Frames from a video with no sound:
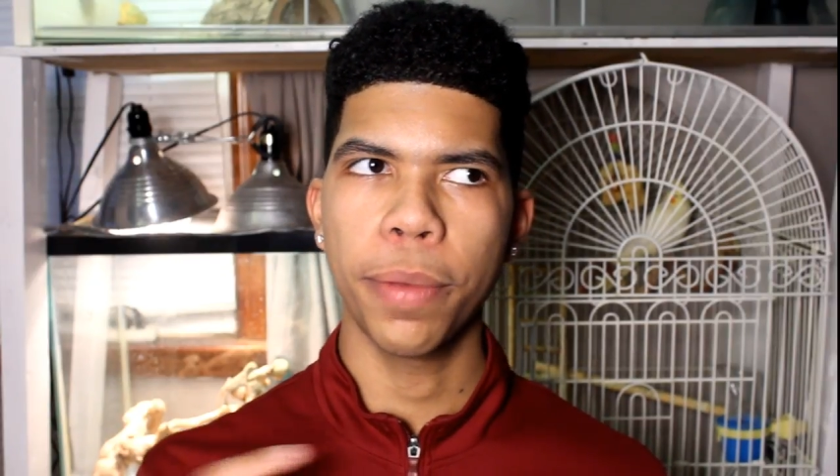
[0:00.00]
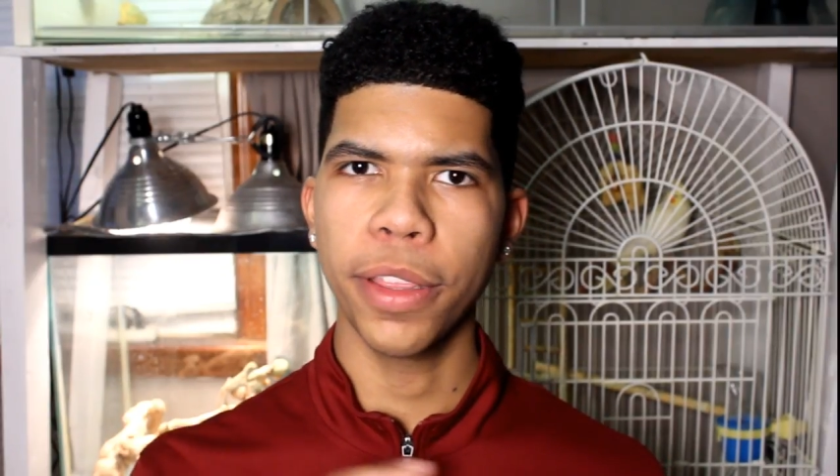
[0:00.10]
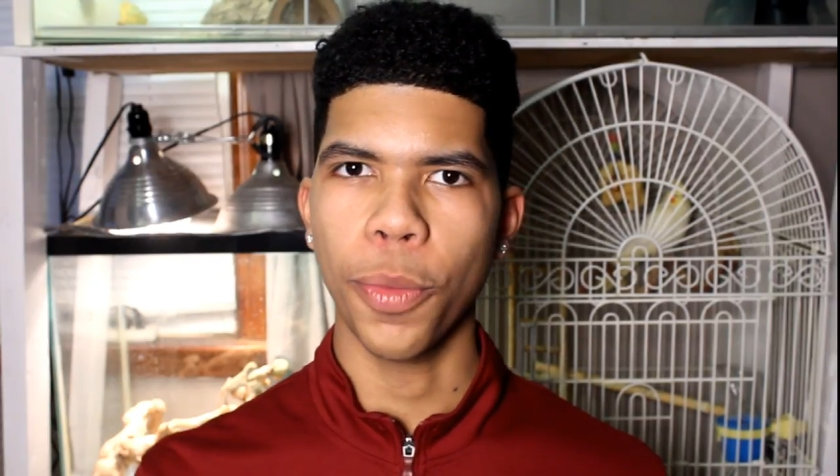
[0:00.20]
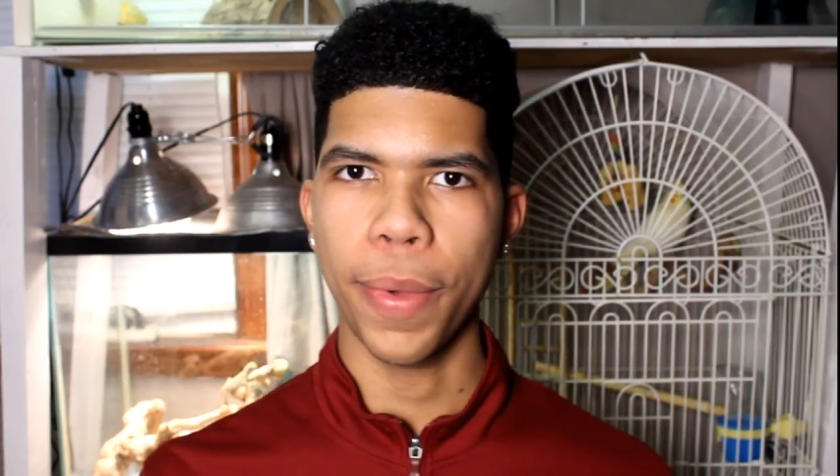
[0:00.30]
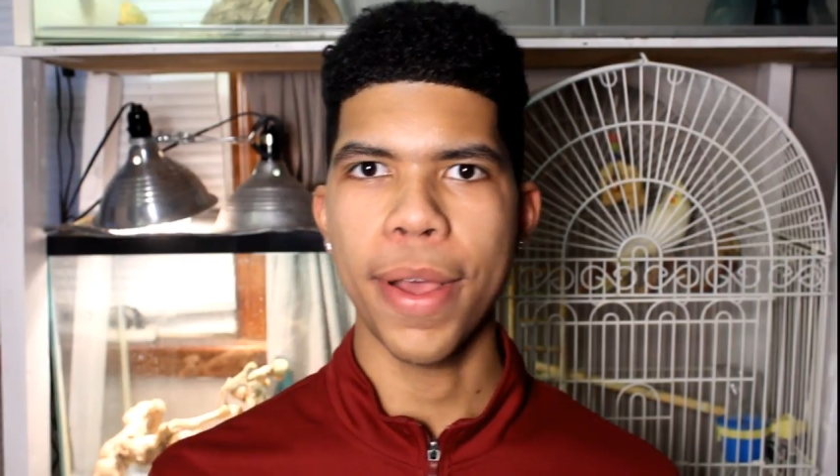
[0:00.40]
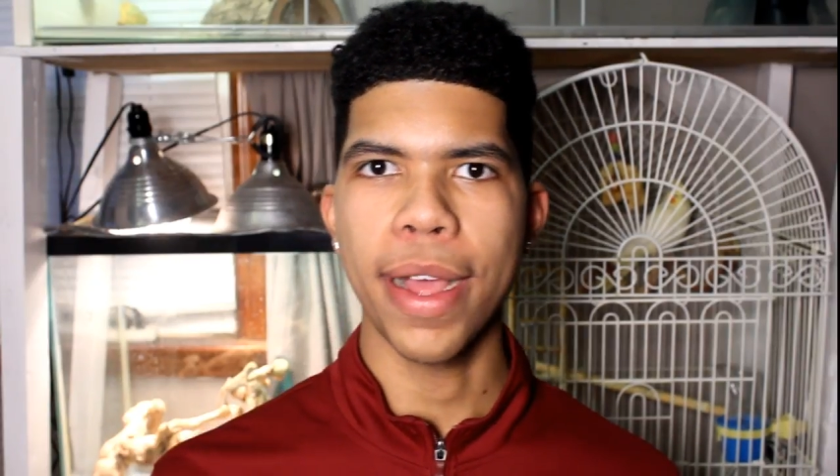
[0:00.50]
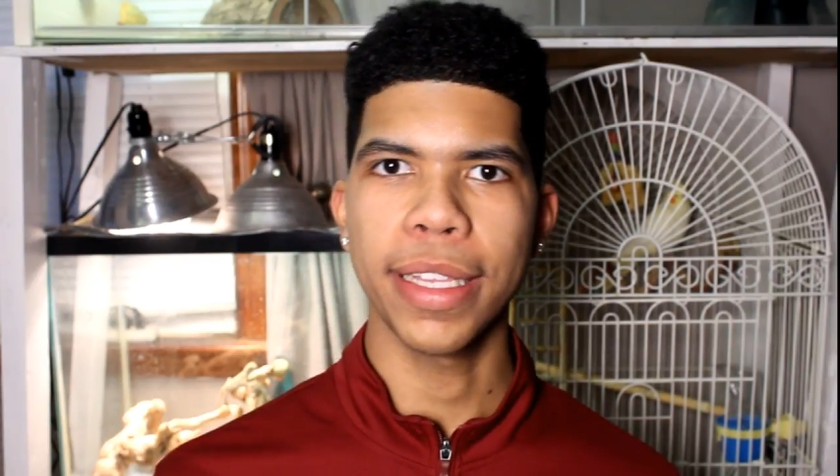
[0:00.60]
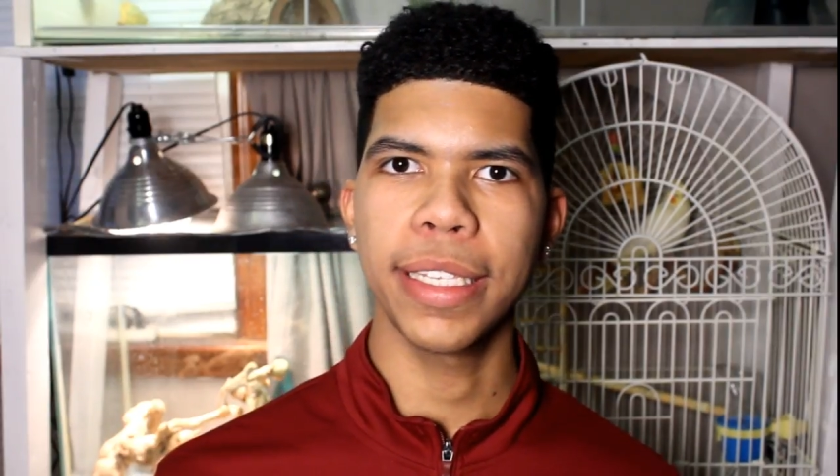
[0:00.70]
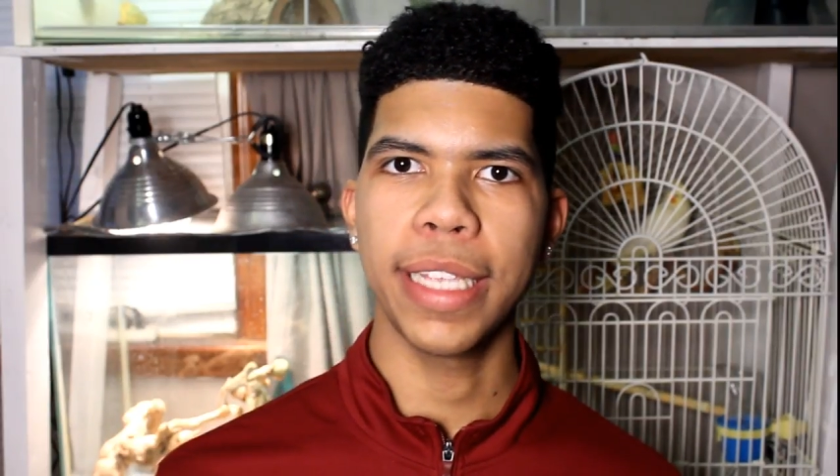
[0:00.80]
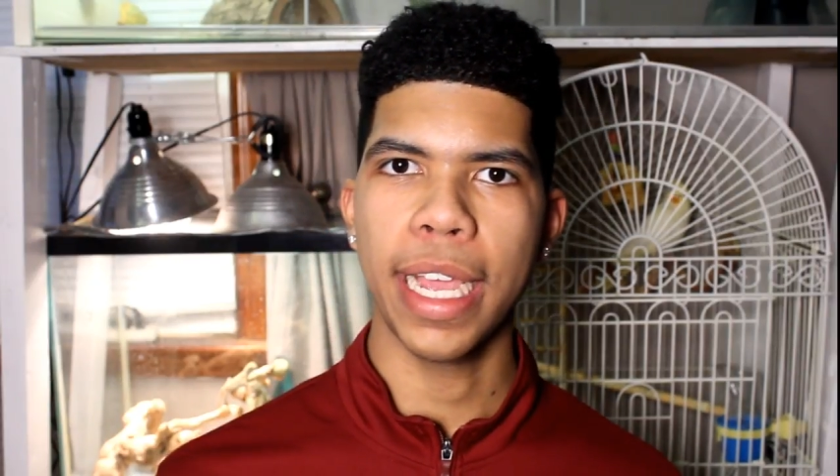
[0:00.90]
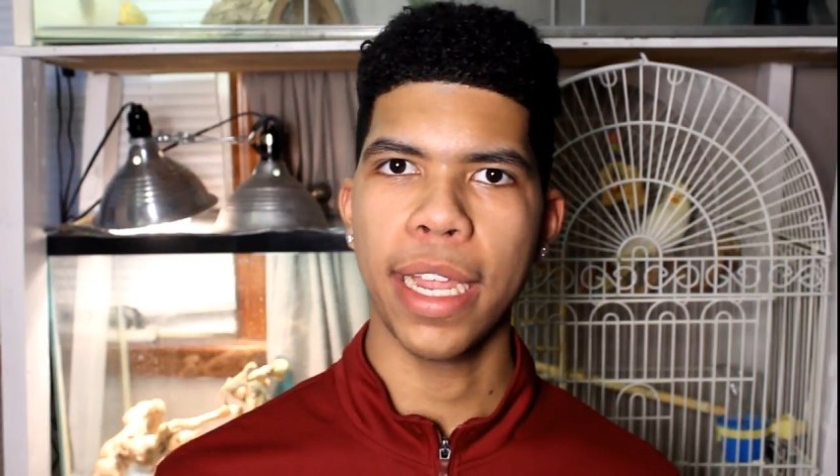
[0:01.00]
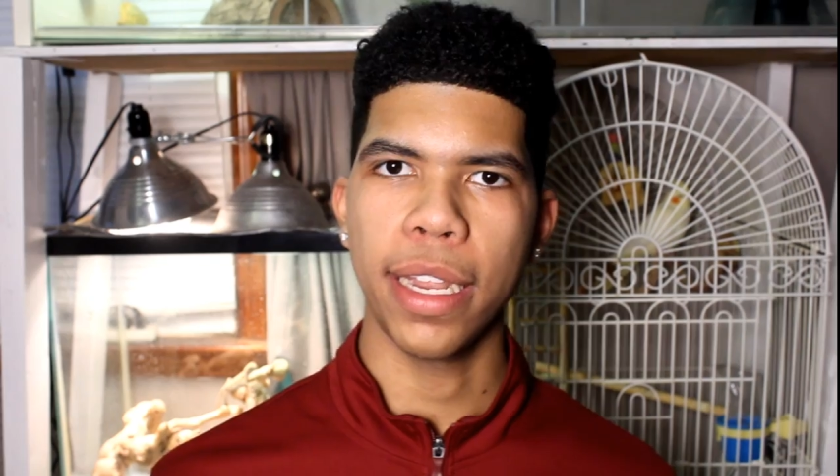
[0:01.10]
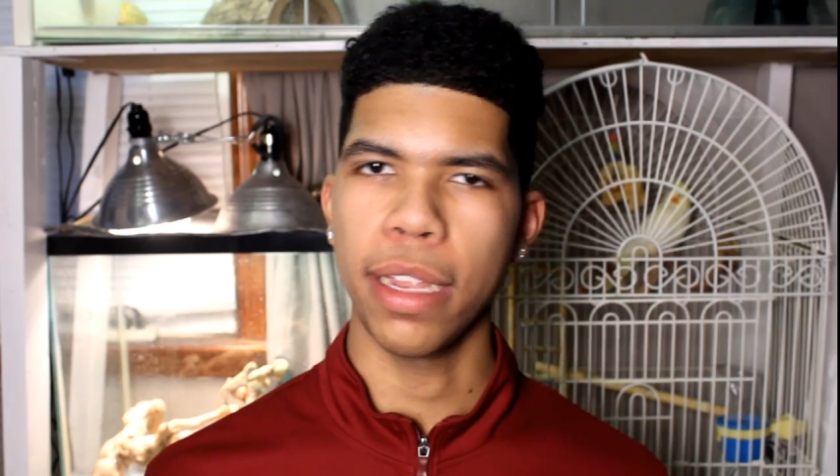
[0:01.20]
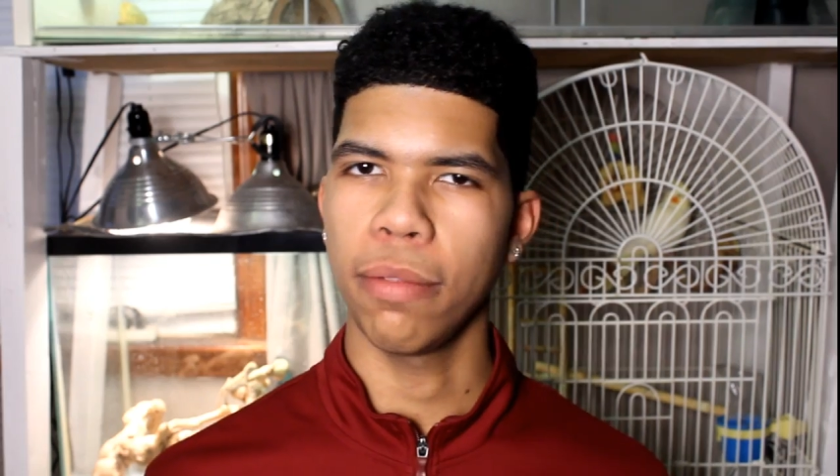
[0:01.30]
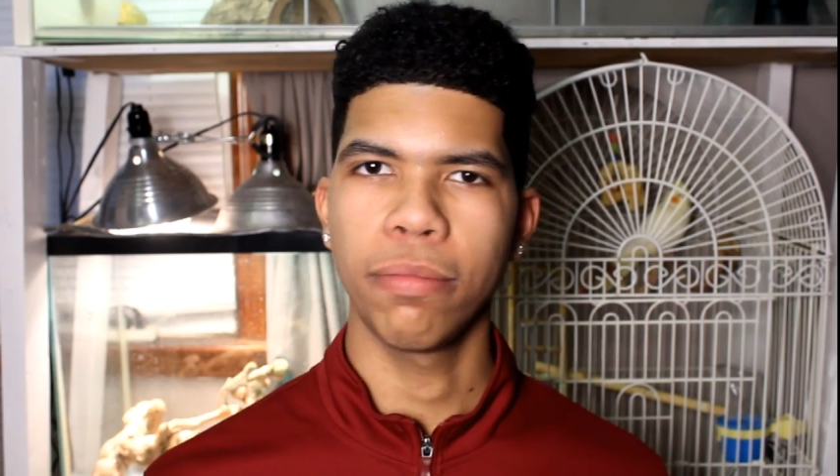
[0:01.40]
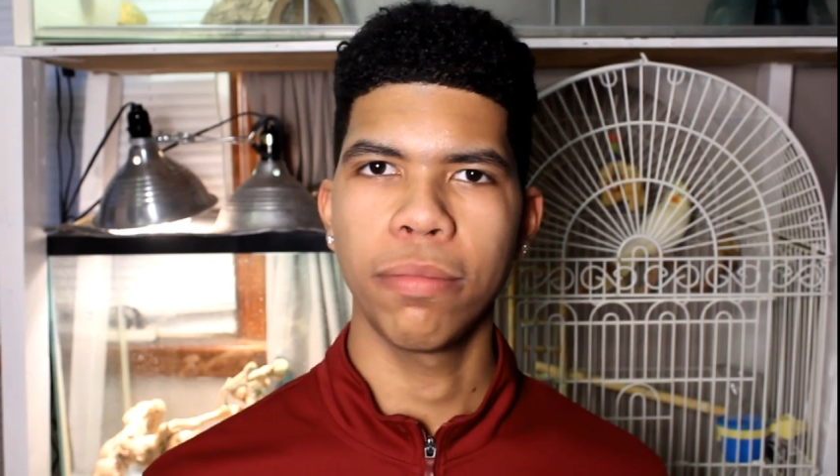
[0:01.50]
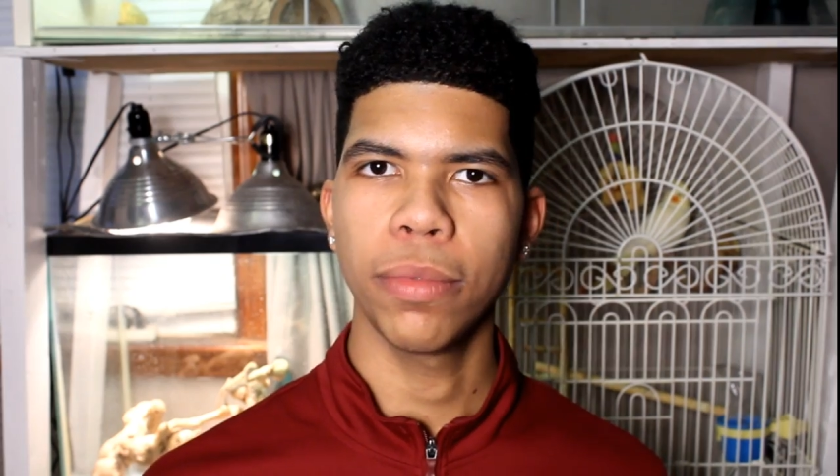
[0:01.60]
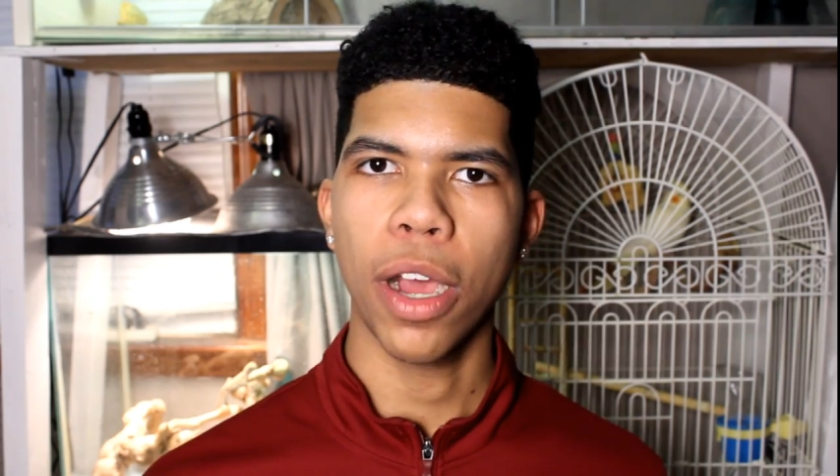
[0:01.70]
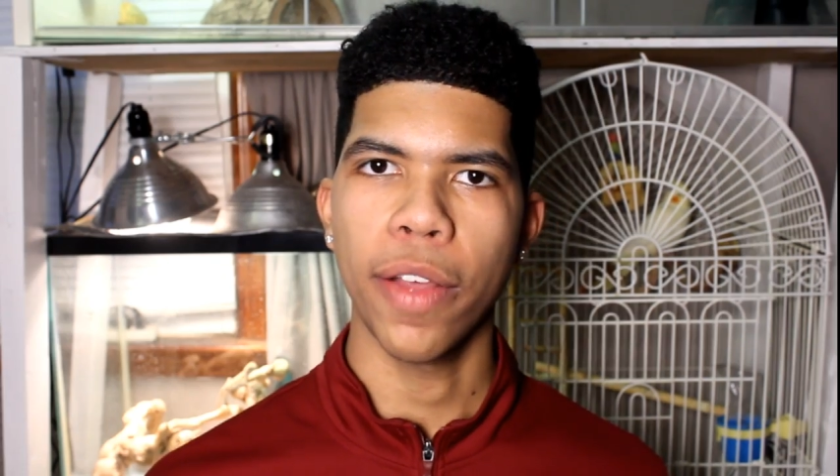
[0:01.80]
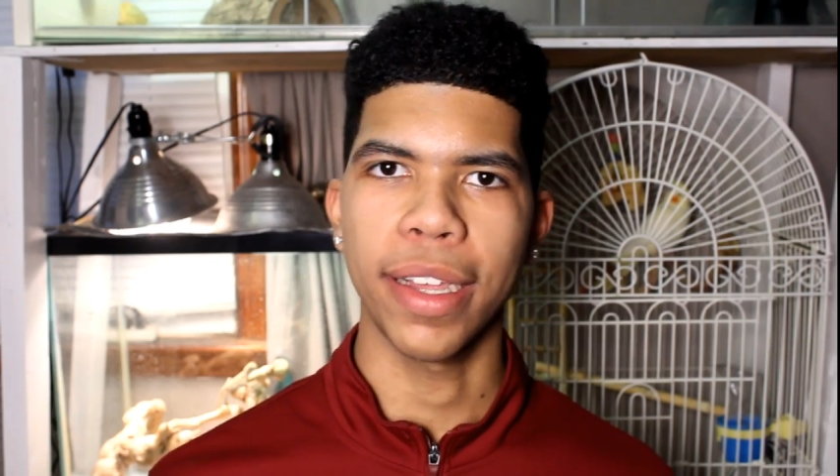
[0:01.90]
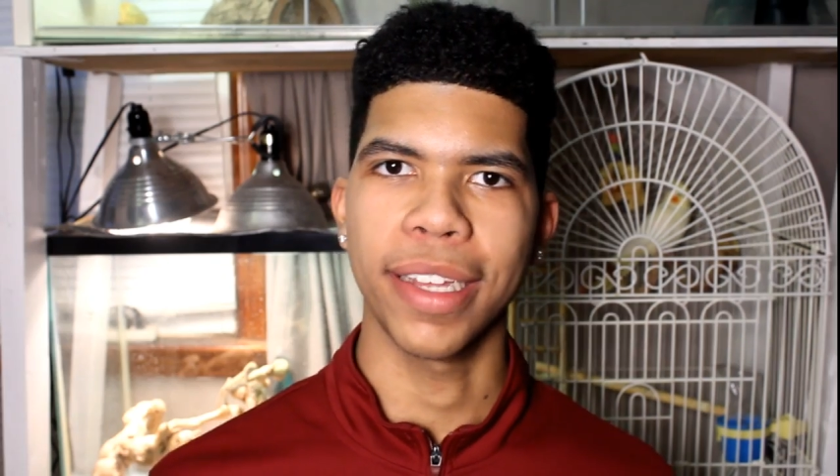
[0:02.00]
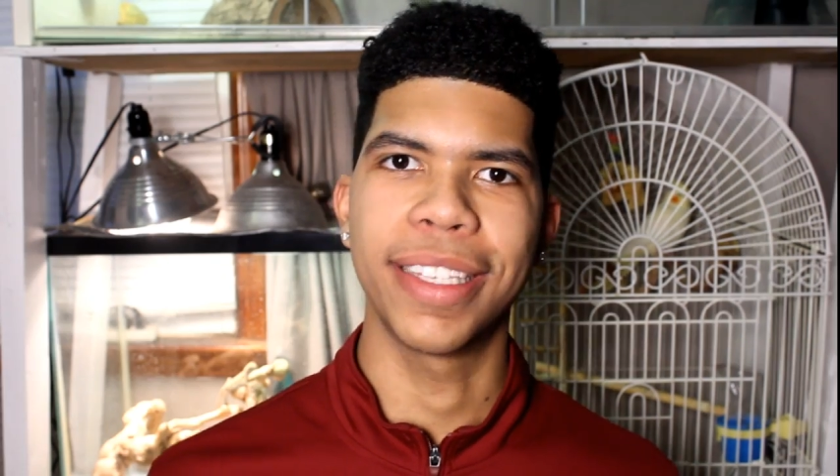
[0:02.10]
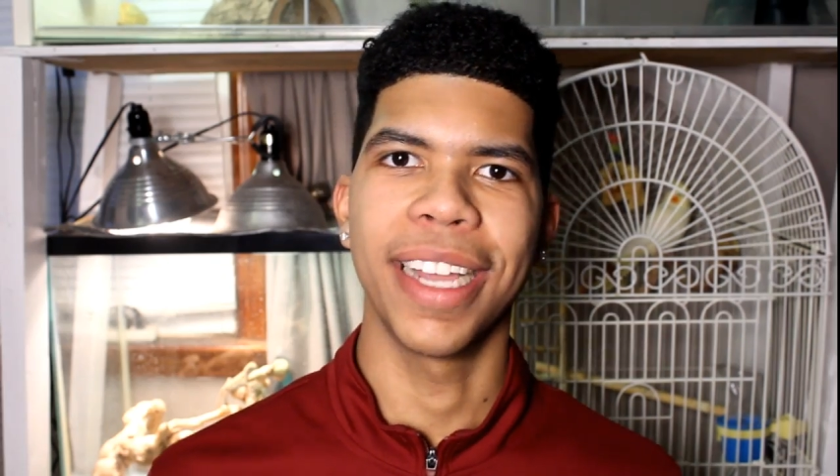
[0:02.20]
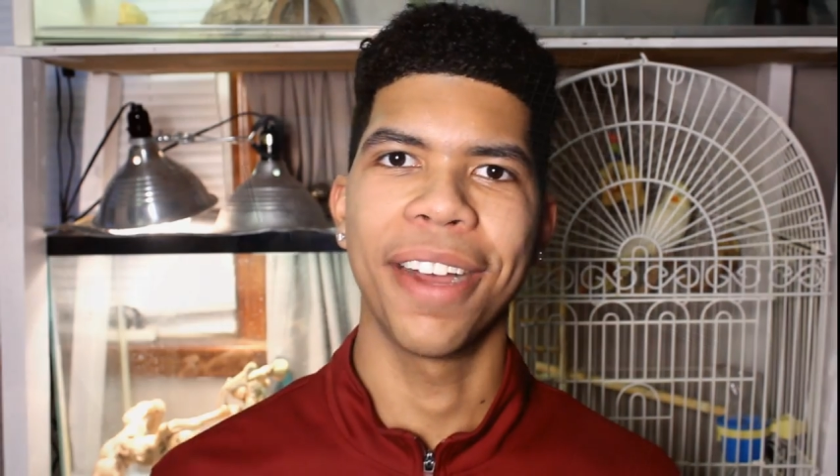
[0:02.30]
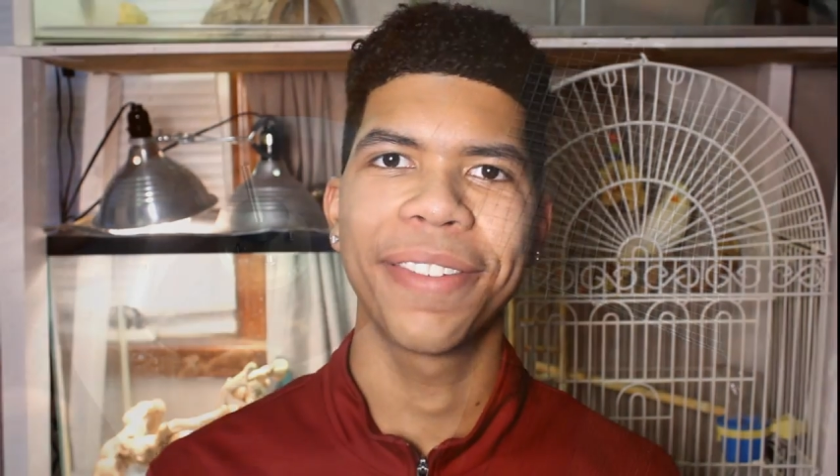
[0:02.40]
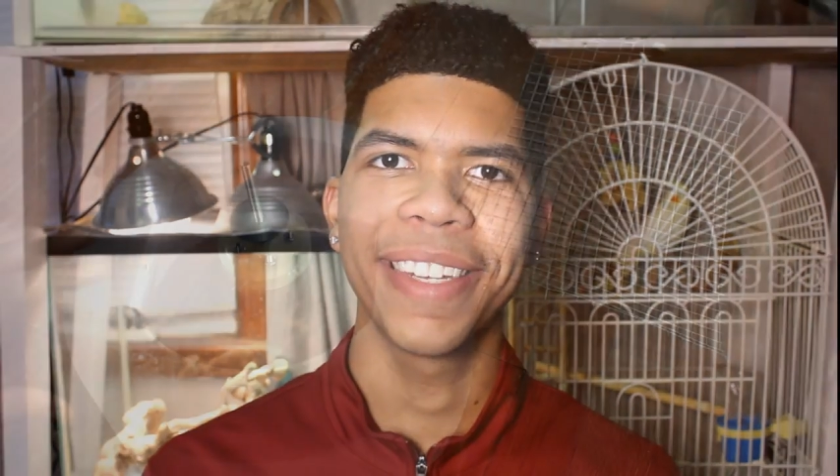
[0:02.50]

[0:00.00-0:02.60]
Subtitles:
put the wheel on the stand and all that good stuff.